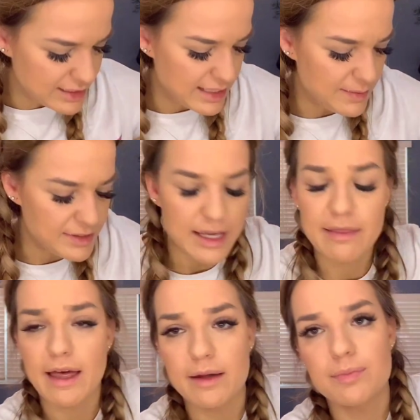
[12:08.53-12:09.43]
to keep saying
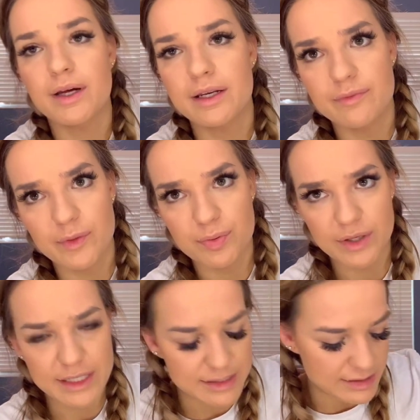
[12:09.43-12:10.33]
that, but the
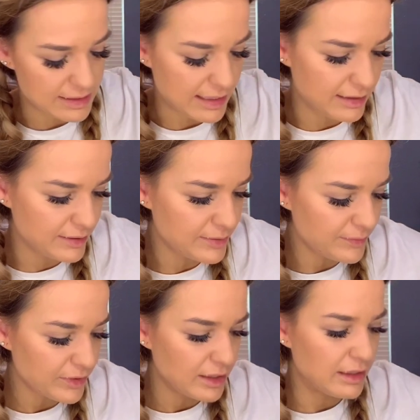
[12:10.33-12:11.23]
point is, is like,
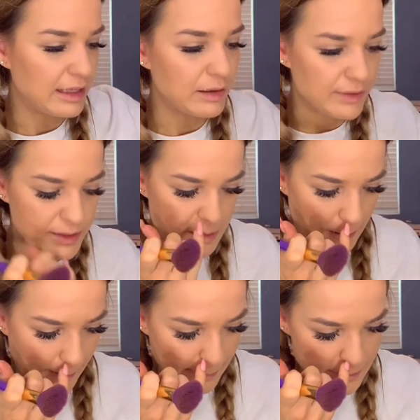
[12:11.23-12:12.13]
anyways,
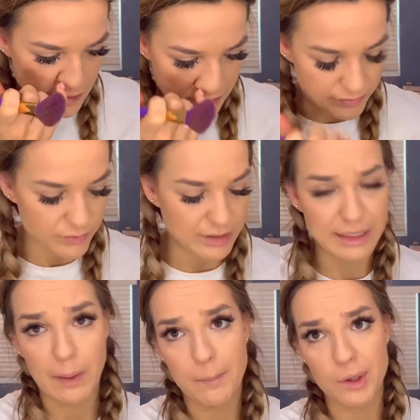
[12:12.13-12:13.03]
it's not even really
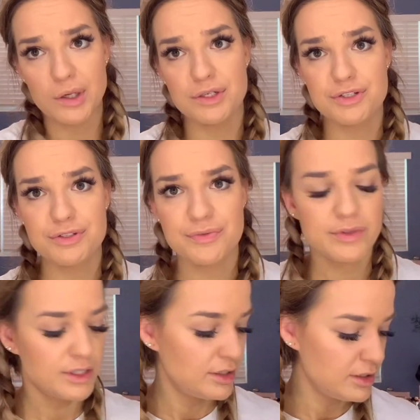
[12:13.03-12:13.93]
like a purse.
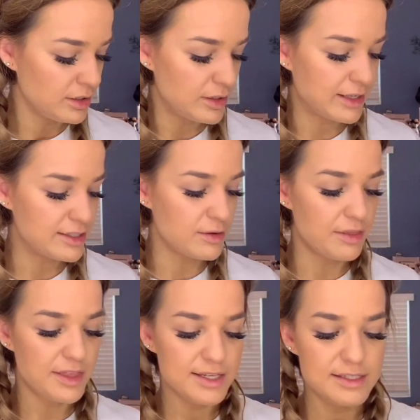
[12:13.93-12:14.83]
Okay, so
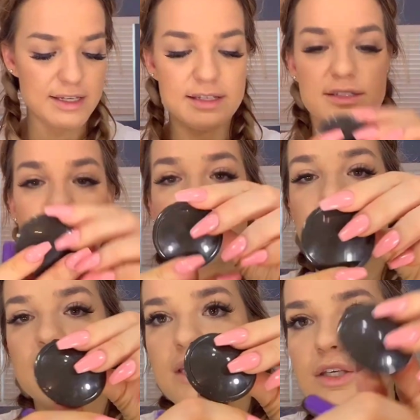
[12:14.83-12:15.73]
this is a
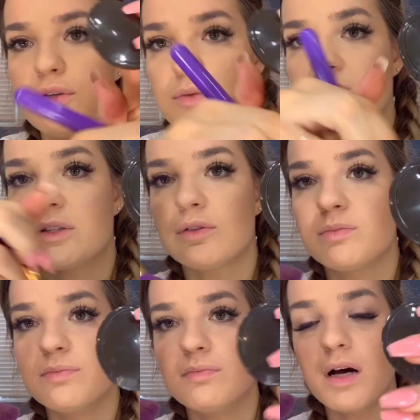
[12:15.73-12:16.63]
really cute little
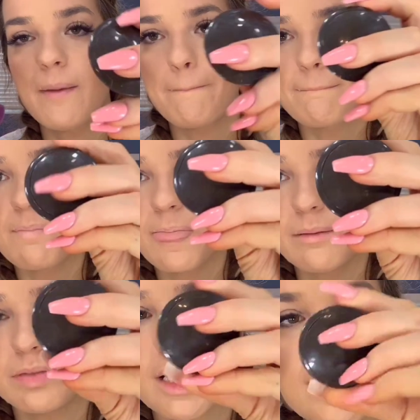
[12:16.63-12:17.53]
um,
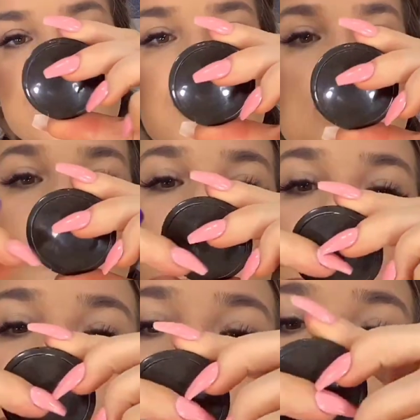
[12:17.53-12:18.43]
blush
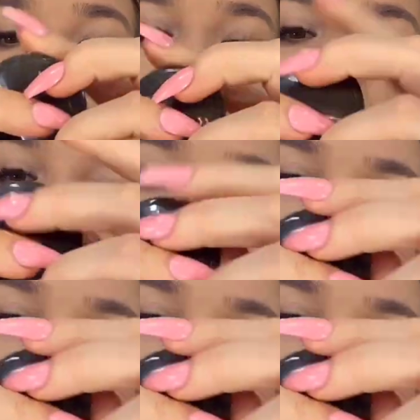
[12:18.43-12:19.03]
called